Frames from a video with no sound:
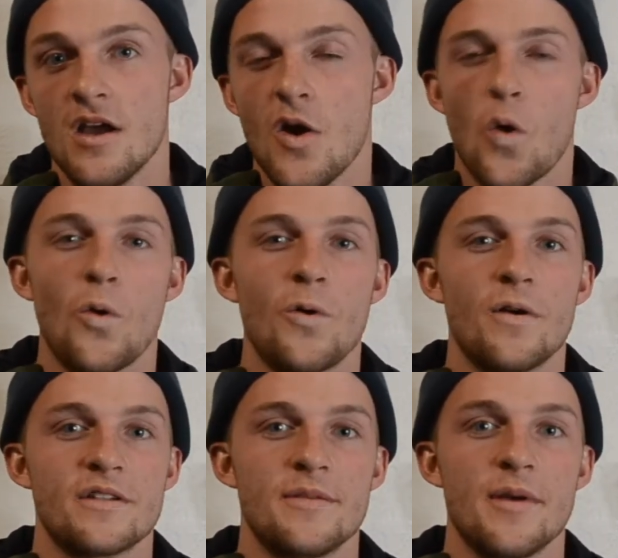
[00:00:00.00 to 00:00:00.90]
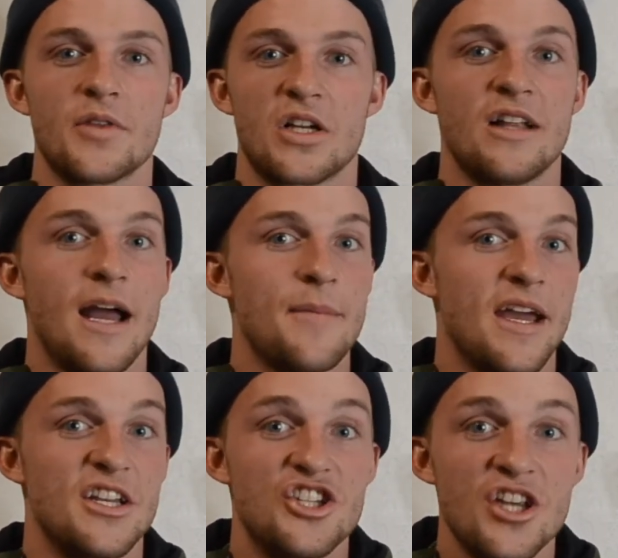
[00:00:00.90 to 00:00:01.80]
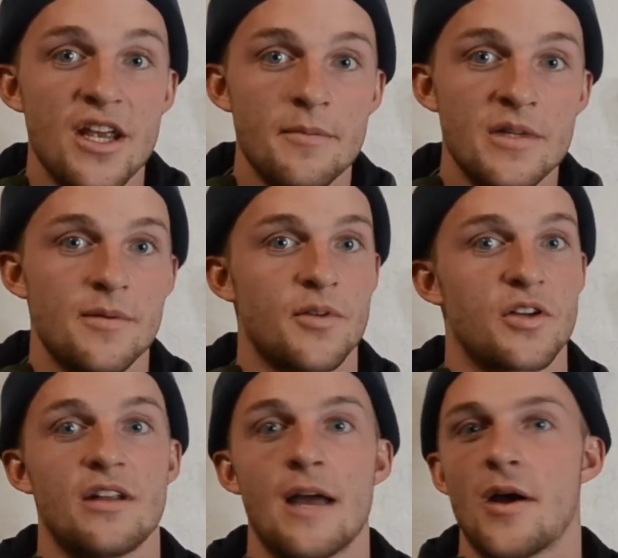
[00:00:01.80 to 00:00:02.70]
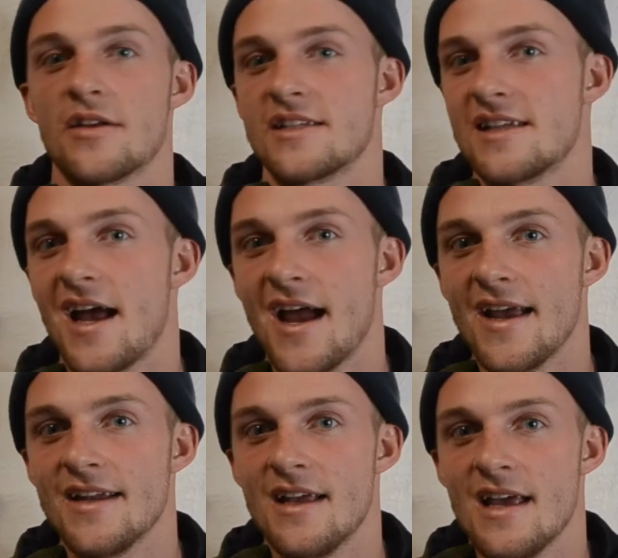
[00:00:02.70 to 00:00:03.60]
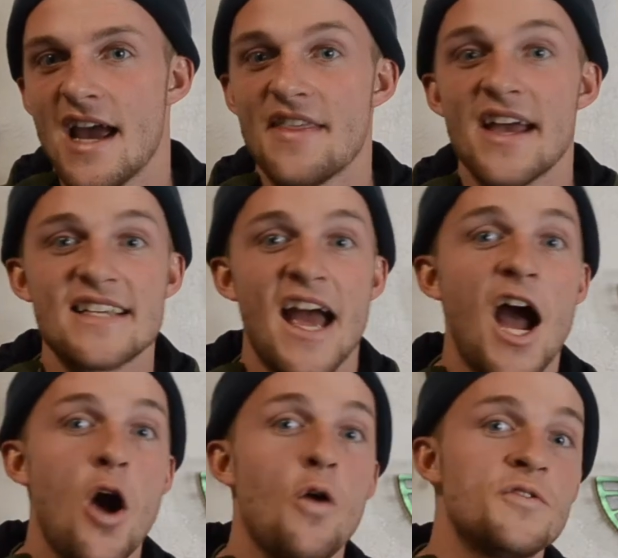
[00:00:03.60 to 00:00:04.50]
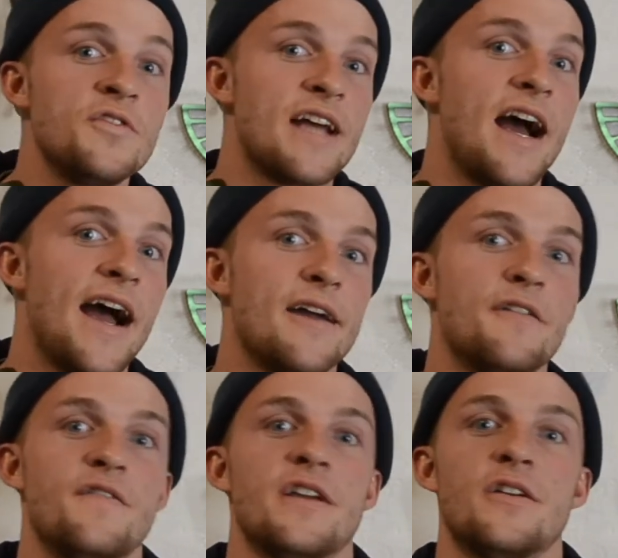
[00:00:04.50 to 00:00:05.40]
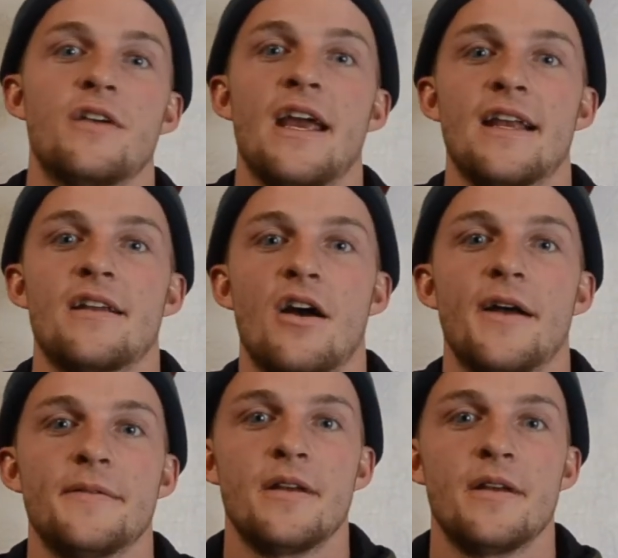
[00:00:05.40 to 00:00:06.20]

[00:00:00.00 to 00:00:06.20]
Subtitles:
or to be able to climb at a gym, to be able to climb outside, and that is how to tie a figure 8 knot.